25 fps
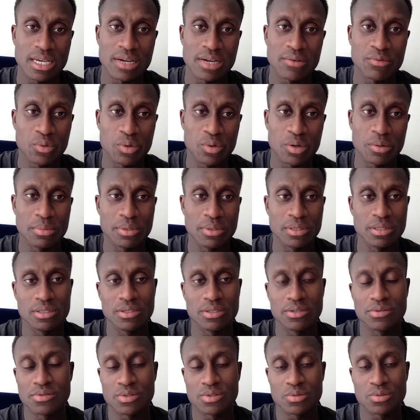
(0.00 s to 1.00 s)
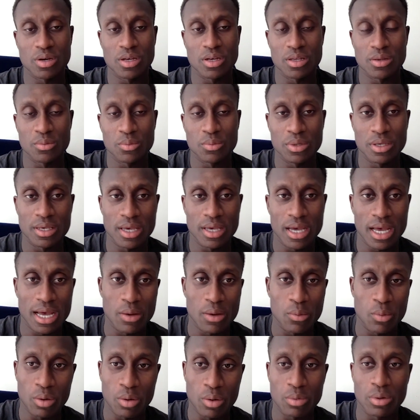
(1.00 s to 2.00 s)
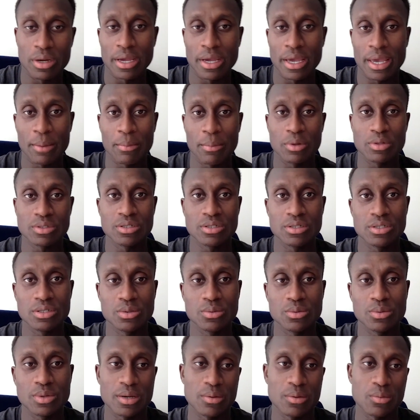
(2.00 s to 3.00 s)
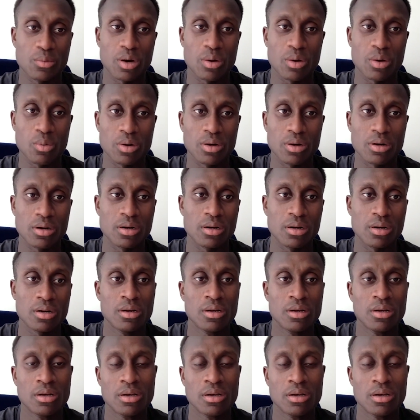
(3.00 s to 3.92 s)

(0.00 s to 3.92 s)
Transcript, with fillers: Everyone believes what we're able to do and what we're